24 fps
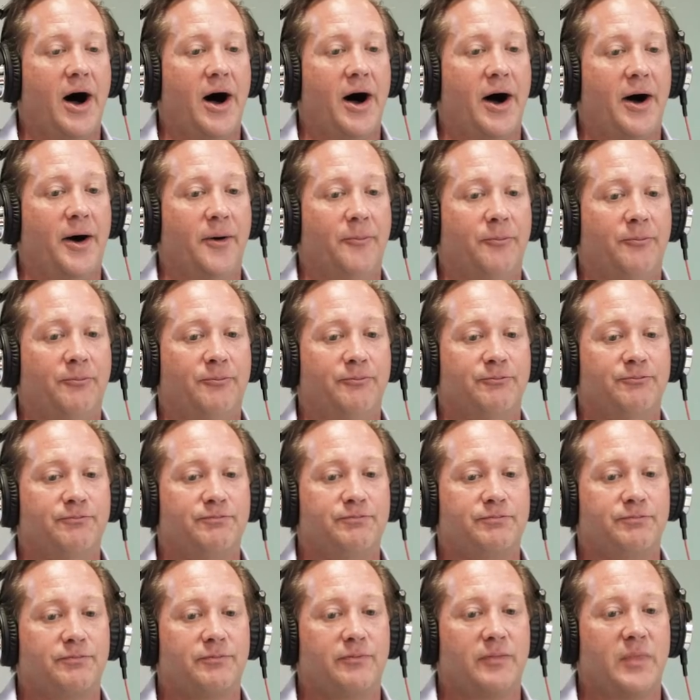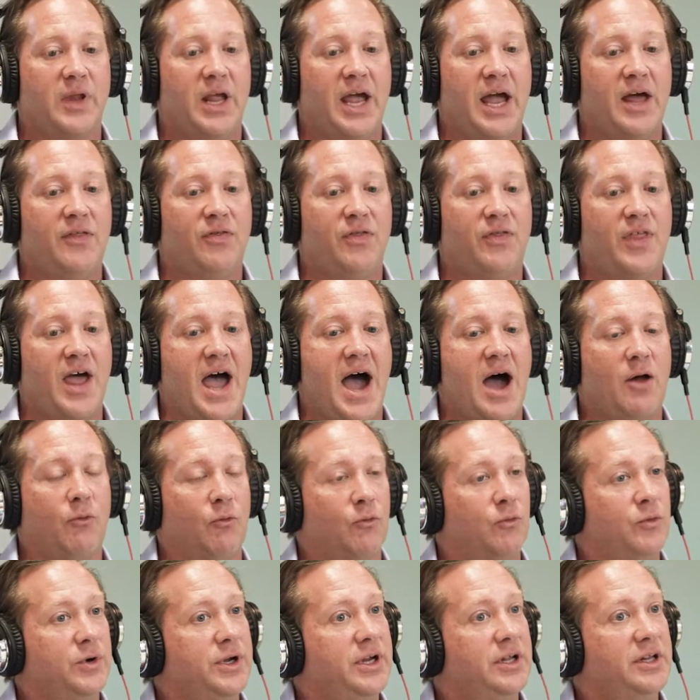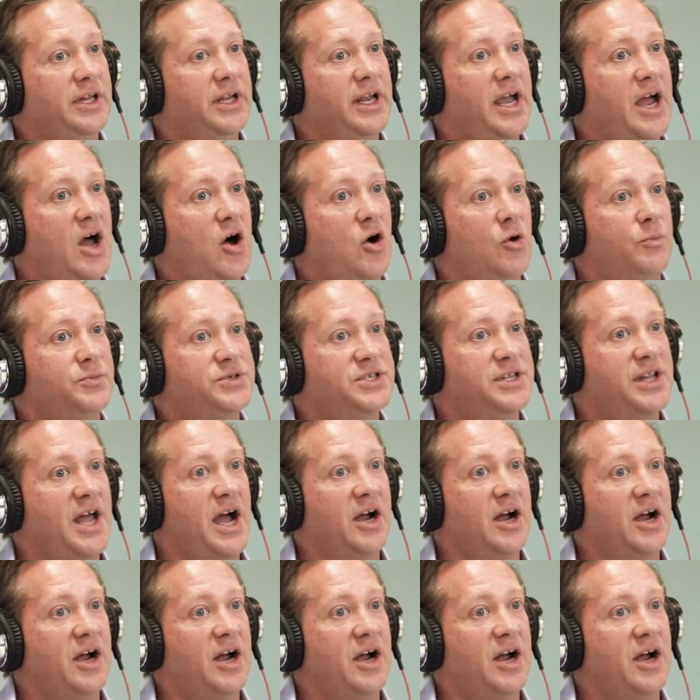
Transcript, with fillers: um, and that really helps,